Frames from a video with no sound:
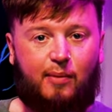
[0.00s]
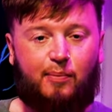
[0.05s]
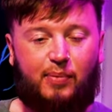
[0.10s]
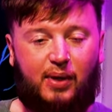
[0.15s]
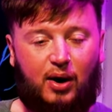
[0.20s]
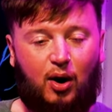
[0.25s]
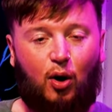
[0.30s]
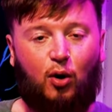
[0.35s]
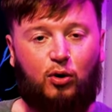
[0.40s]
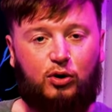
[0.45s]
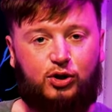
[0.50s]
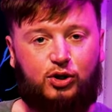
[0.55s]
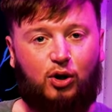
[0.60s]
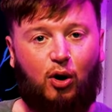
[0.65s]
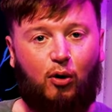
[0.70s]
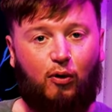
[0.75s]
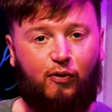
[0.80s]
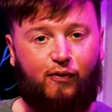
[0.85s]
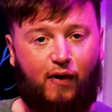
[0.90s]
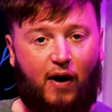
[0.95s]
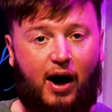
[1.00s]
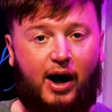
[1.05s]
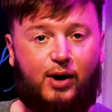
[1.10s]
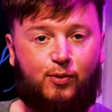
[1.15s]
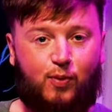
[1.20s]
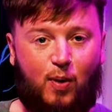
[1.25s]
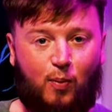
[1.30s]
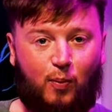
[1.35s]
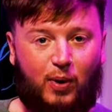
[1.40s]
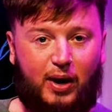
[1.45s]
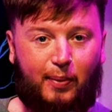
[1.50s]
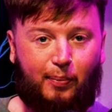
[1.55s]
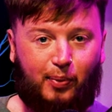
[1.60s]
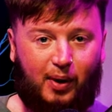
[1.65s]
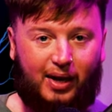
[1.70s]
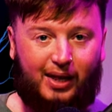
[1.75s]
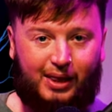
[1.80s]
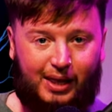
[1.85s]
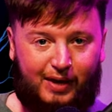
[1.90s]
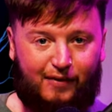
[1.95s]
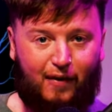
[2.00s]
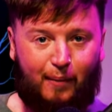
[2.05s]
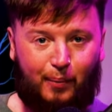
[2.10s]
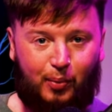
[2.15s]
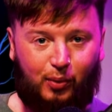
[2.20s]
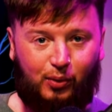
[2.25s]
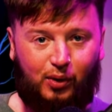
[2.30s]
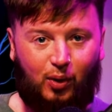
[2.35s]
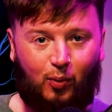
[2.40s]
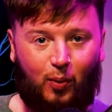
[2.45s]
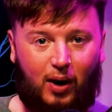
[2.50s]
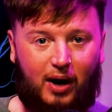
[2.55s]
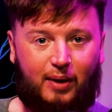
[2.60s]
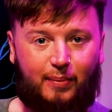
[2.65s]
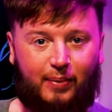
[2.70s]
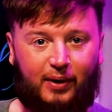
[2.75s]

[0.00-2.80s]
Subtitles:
Then also find when we play Liverpool away,